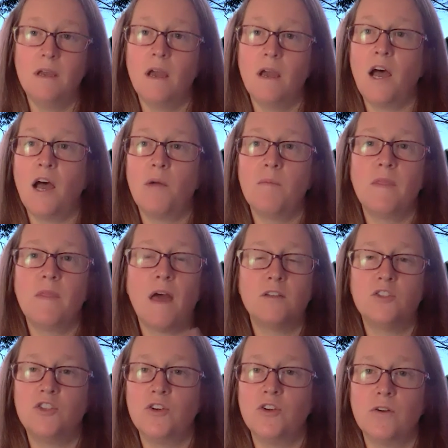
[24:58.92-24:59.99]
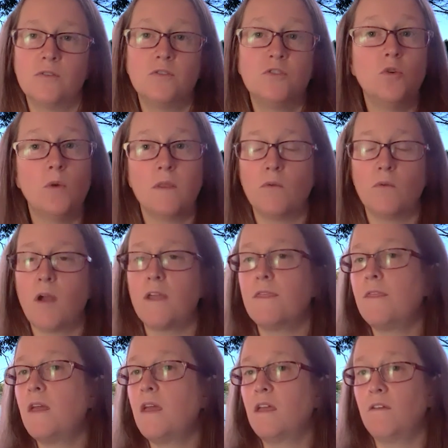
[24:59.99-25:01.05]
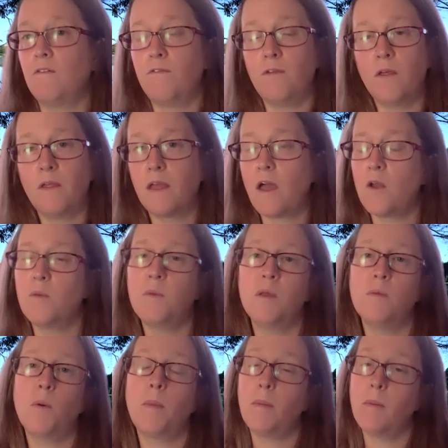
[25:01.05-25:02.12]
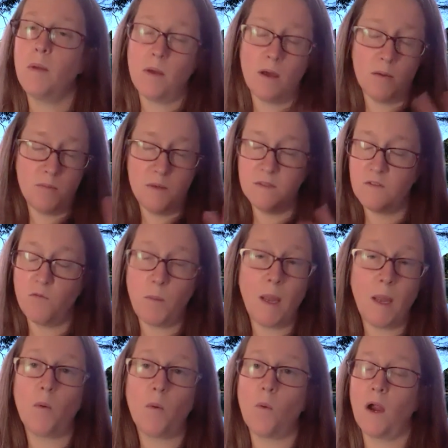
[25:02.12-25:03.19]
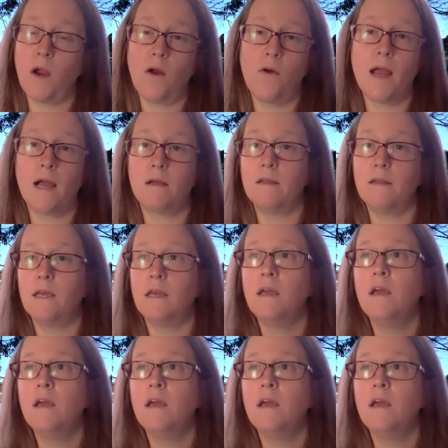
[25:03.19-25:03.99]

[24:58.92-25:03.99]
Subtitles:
that you're doing the right thing, filling out a piece of paperwork correctly,